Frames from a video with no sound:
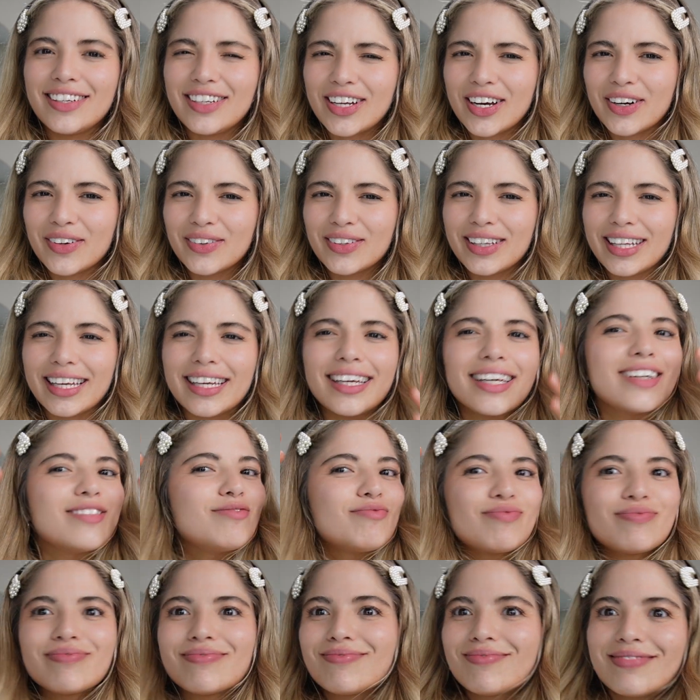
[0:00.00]
know, like
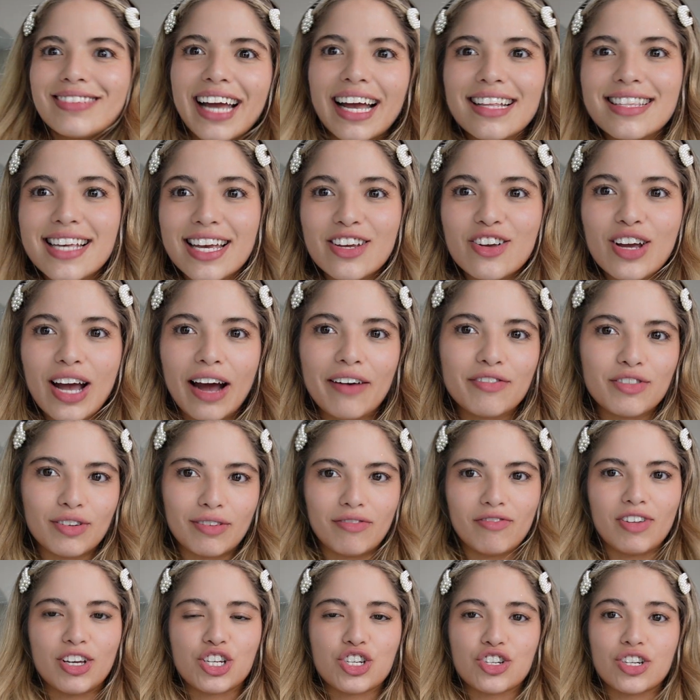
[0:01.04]
that's how you have to
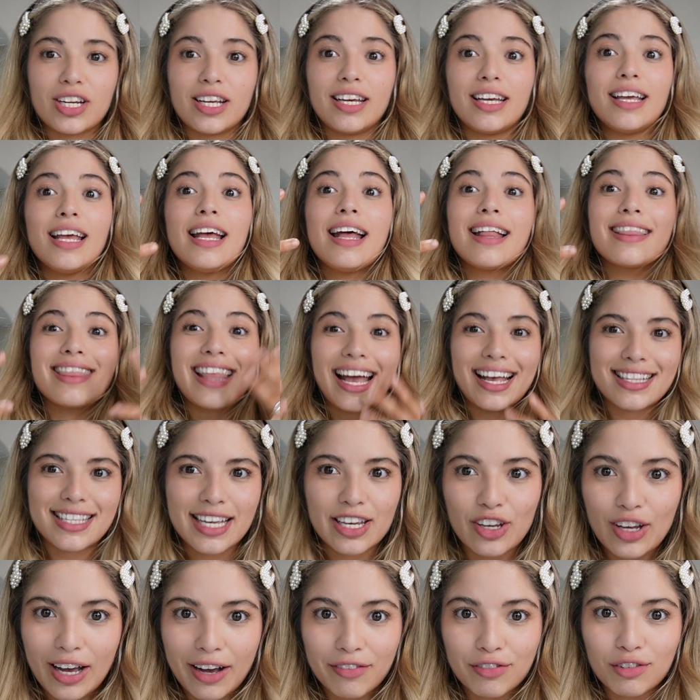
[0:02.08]
envision it. That's how
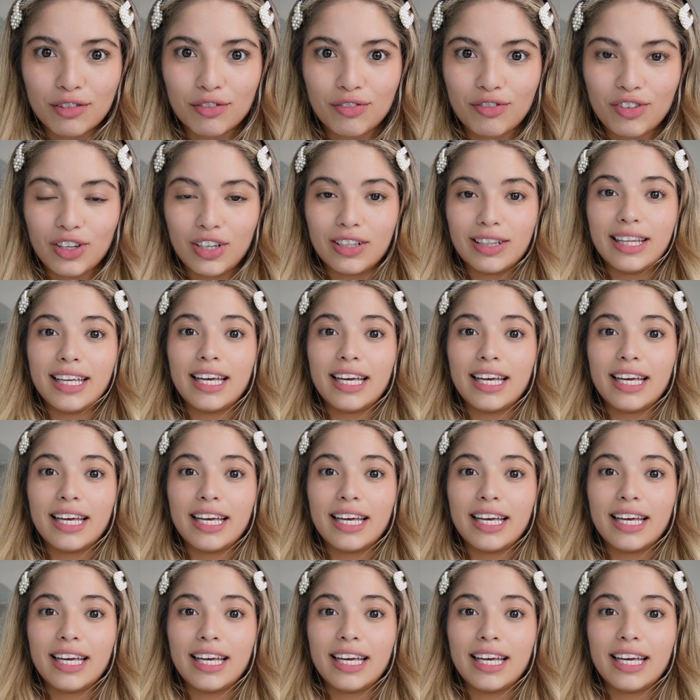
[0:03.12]
you have to feel